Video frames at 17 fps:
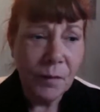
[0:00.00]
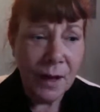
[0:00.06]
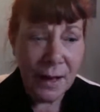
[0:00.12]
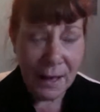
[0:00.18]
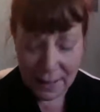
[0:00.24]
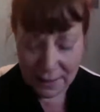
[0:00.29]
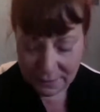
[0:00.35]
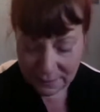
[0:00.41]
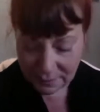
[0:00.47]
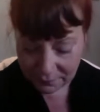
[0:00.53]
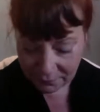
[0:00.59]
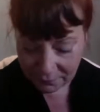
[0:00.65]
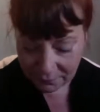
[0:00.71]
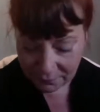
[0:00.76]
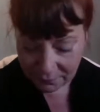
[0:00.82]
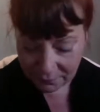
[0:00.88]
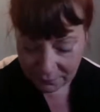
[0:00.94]
And
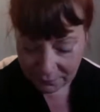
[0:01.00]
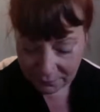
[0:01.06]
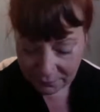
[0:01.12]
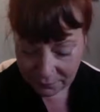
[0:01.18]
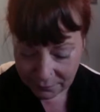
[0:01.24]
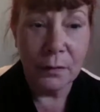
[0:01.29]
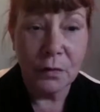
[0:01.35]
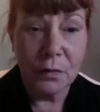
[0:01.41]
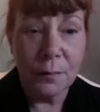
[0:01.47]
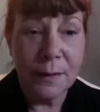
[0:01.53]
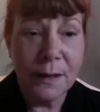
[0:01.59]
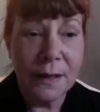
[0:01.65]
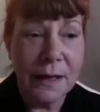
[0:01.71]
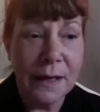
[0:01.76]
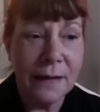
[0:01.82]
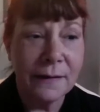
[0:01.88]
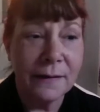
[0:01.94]
so I went on social
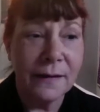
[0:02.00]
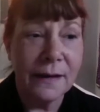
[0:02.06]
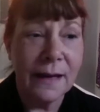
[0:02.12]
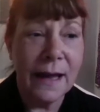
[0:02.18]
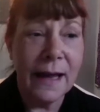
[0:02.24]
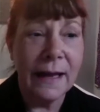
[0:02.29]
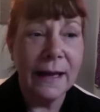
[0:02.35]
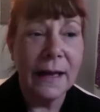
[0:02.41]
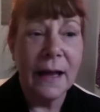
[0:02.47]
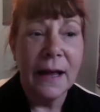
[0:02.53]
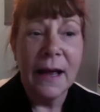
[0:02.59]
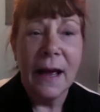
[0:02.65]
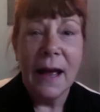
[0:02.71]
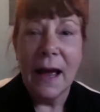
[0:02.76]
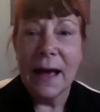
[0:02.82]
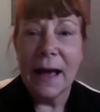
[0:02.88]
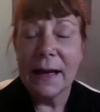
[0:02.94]
media today
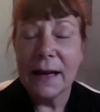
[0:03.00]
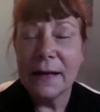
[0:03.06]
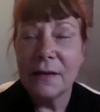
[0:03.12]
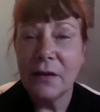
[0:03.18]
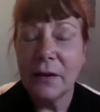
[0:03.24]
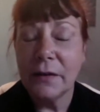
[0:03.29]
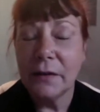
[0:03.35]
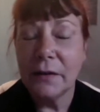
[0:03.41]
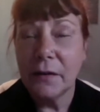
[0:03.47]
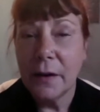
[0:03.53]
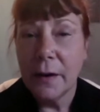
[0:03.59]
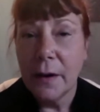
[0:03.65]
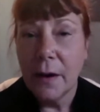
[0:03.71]
and I just